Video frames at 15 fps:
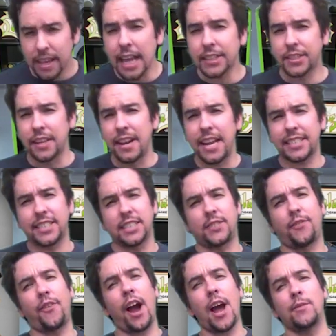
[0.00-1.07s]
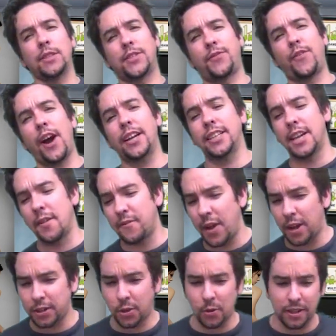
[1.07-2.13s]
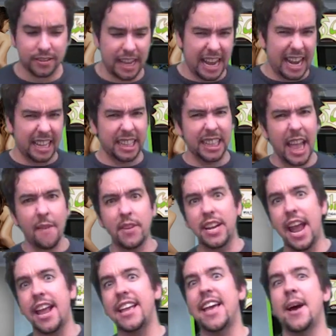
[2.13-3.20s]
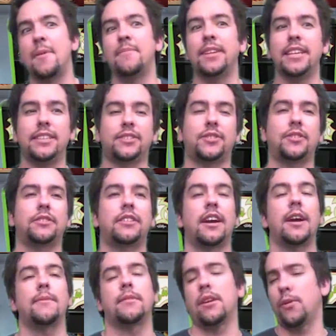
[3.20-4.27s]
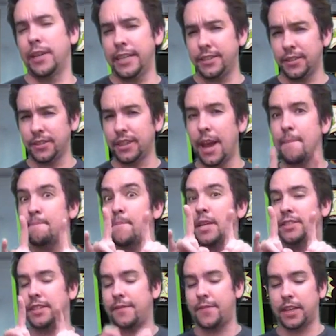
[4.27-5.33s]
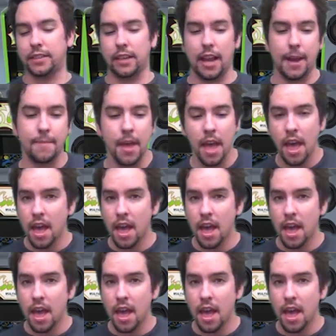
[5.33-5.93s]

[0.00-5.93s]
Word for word: Yes, the Nexus five was finally unveiled to us at eleven A M Eastern time. No, Eastern time? Pacific time.